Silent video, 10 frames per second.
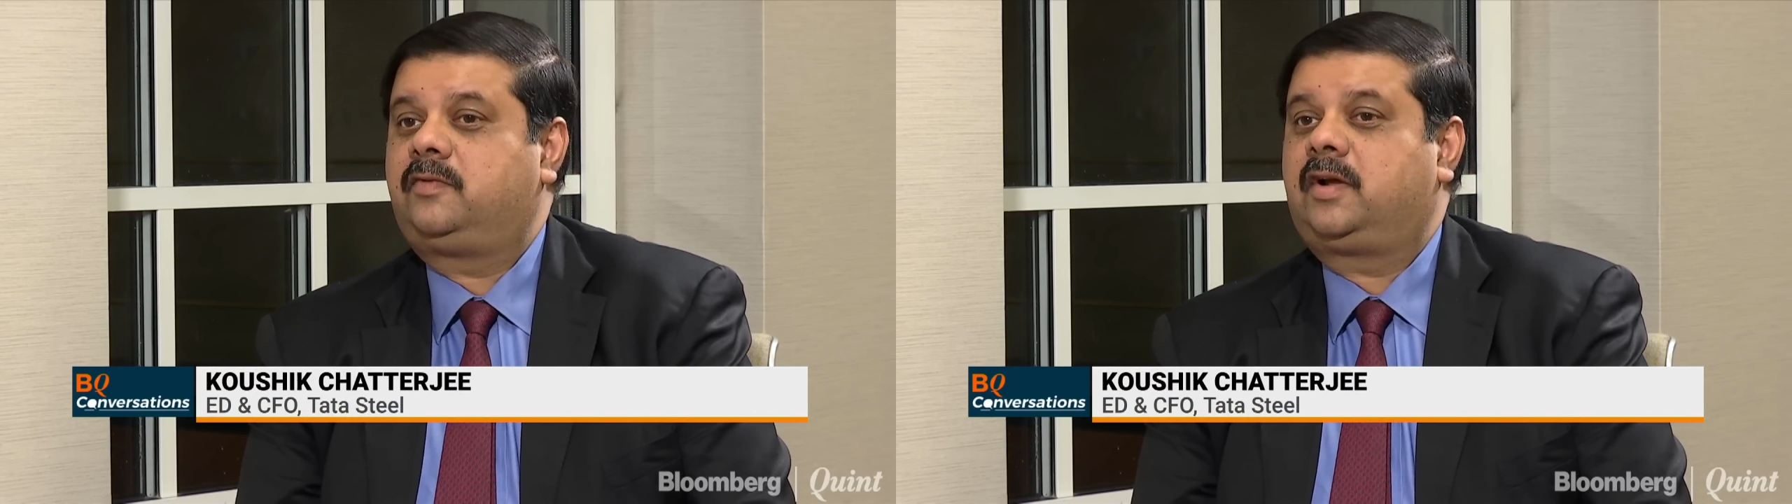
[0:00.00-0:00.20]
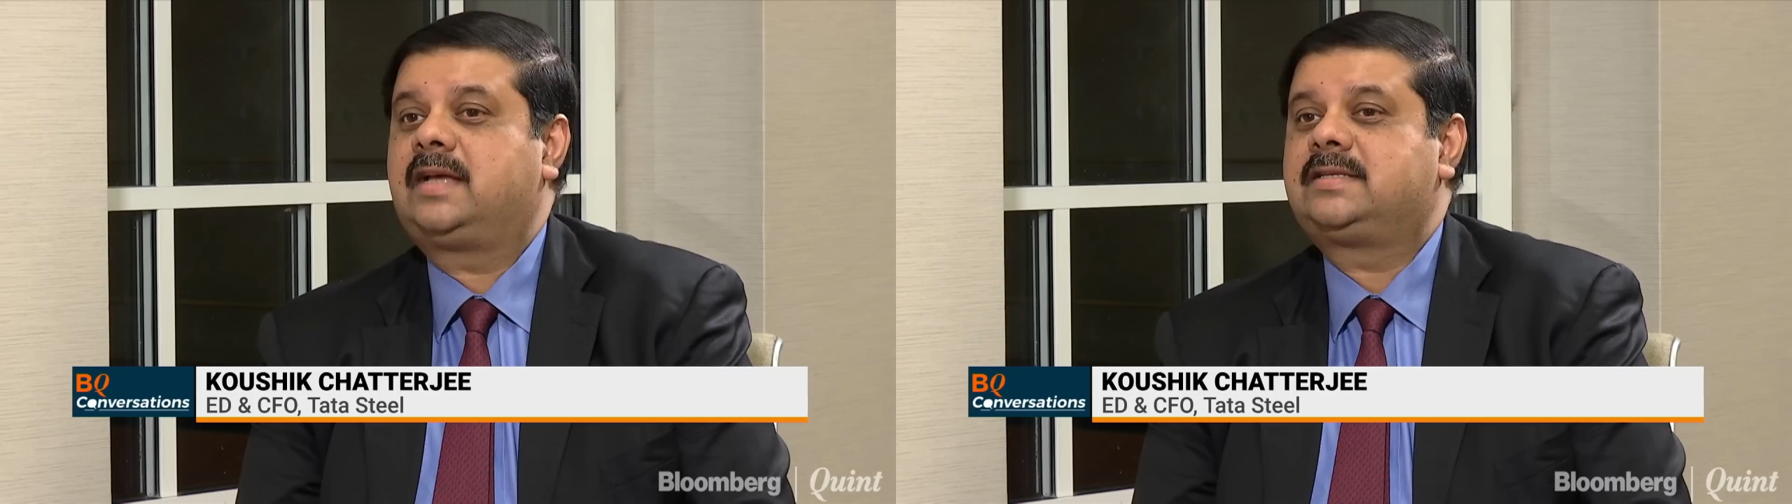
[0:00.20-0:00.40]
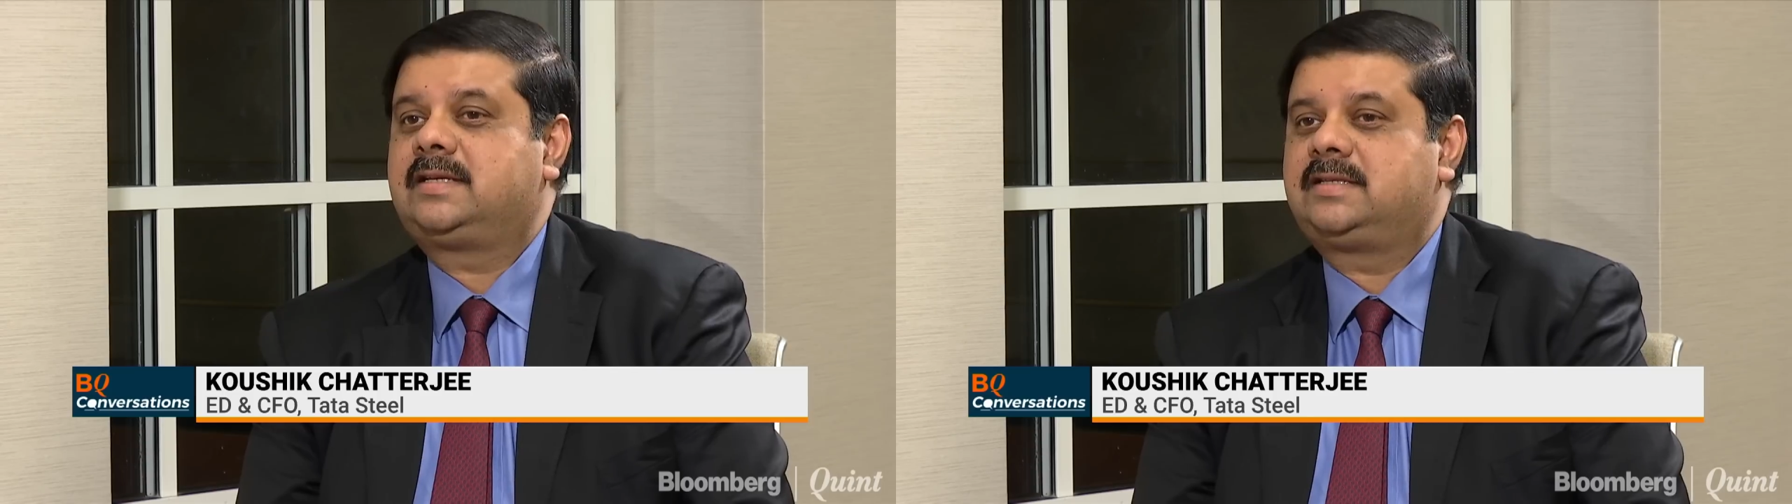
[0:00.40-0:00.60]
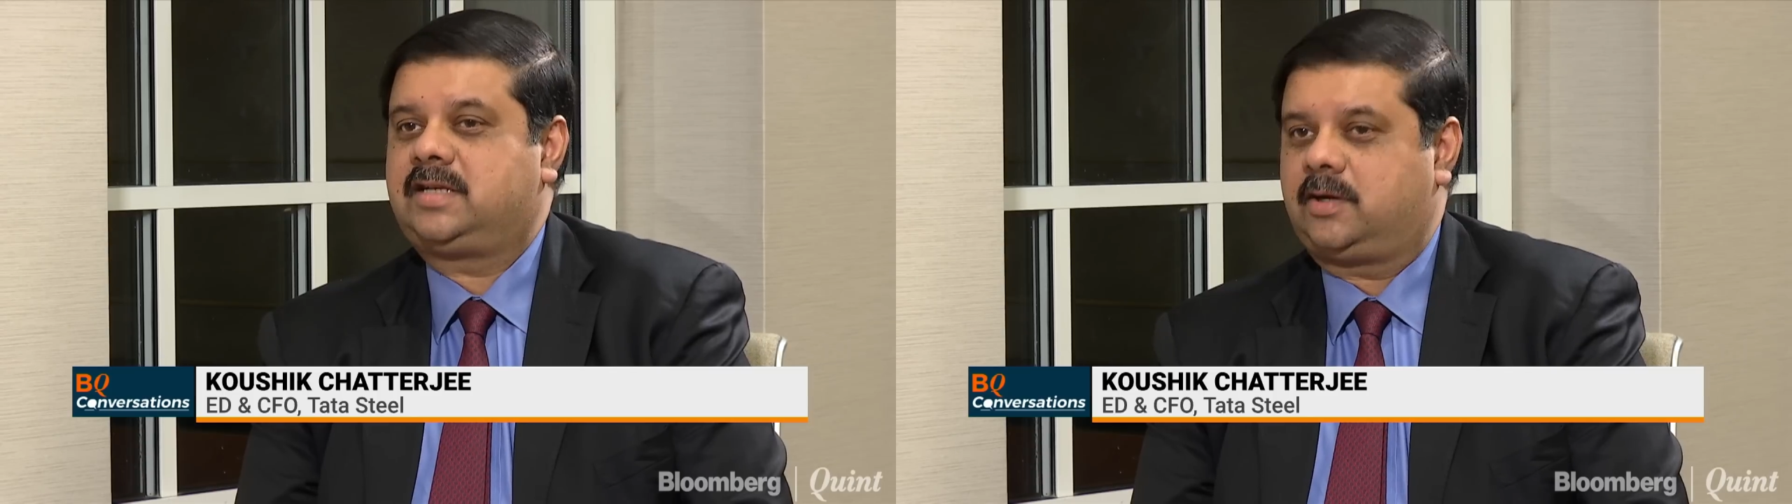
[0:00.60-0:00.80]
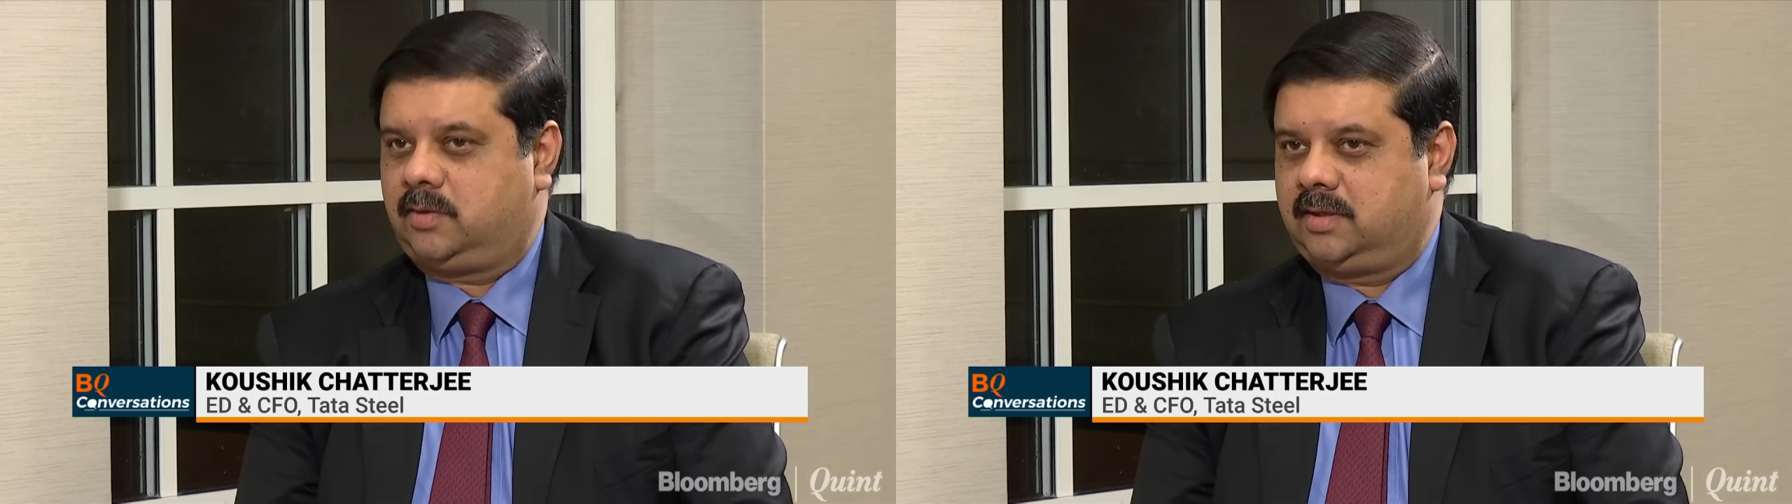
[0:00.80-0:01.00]
for us as
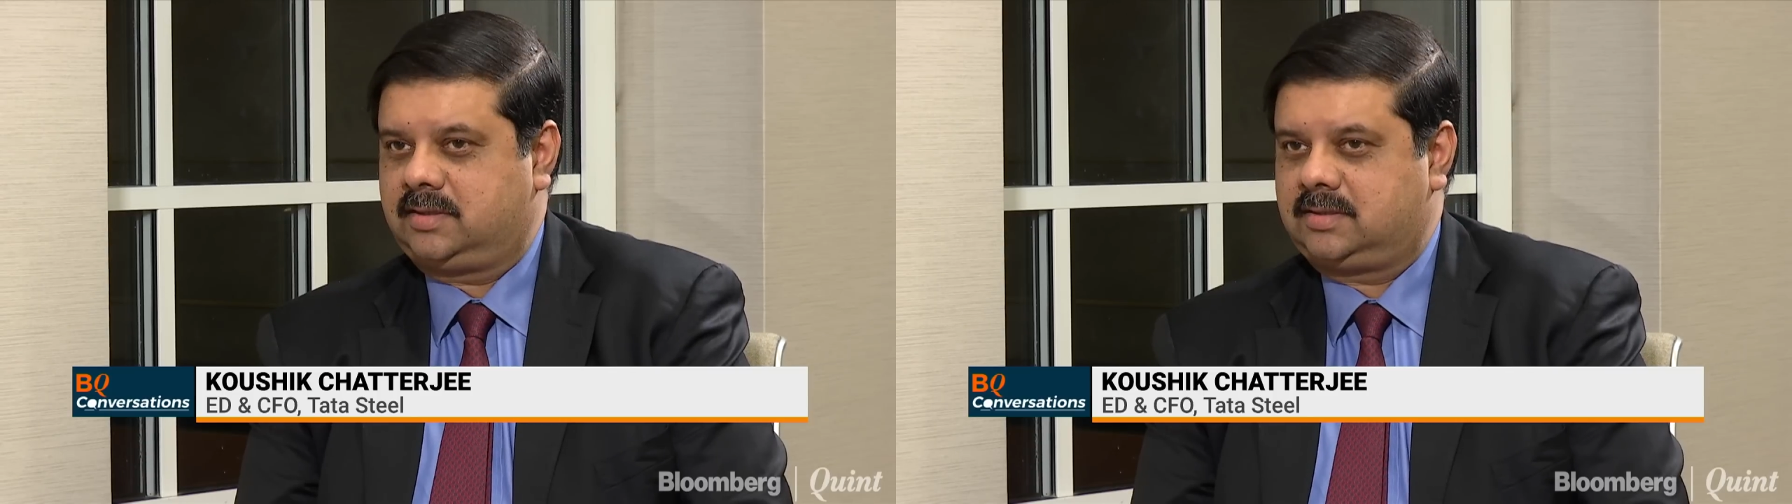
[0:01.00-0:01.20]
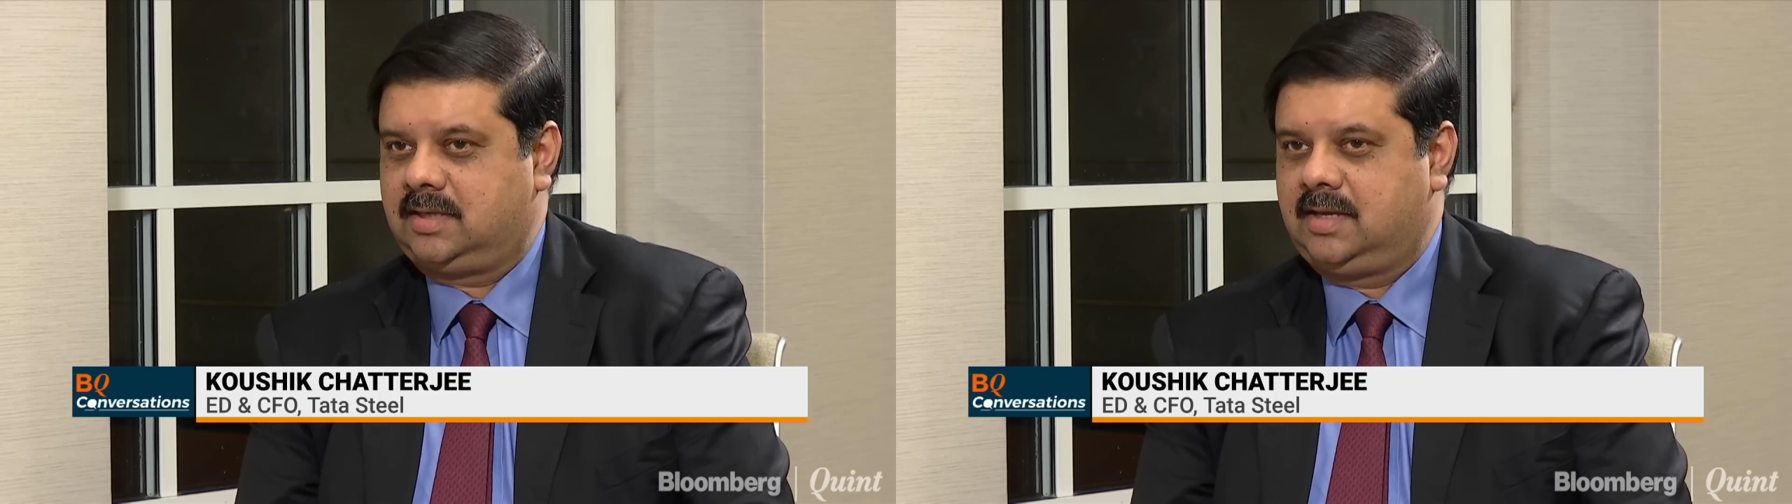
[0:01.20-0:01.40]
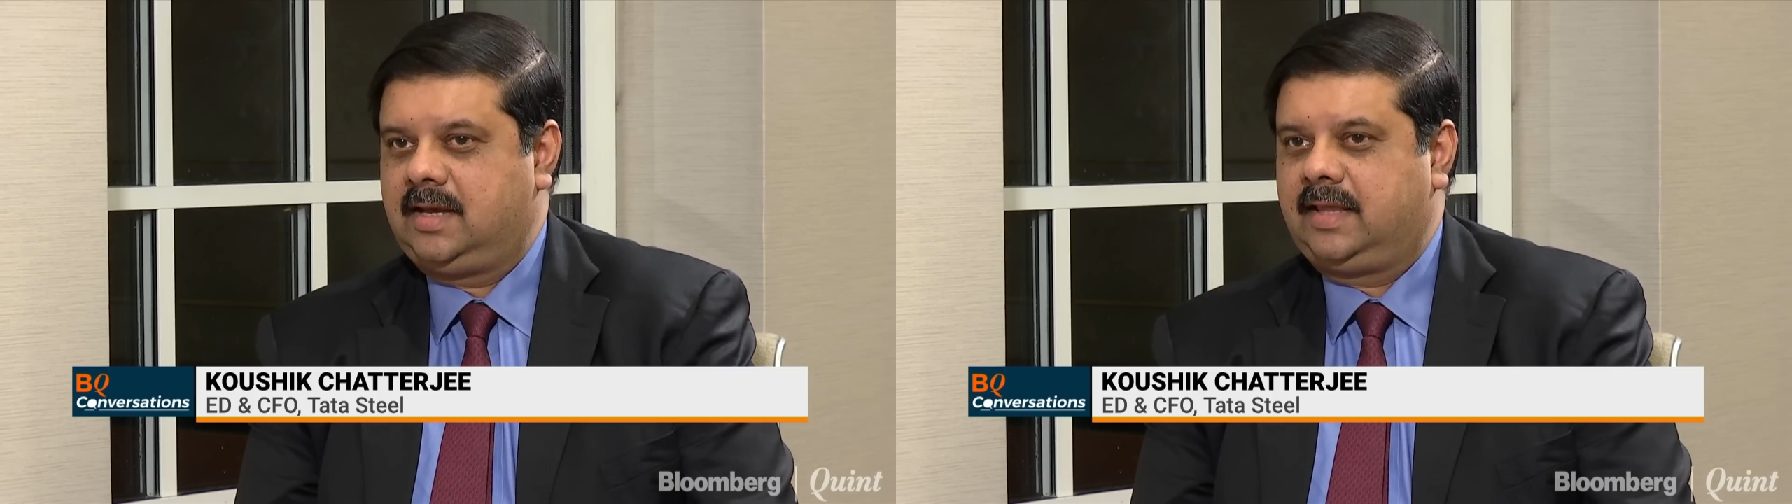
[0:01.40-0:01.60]
shareholders.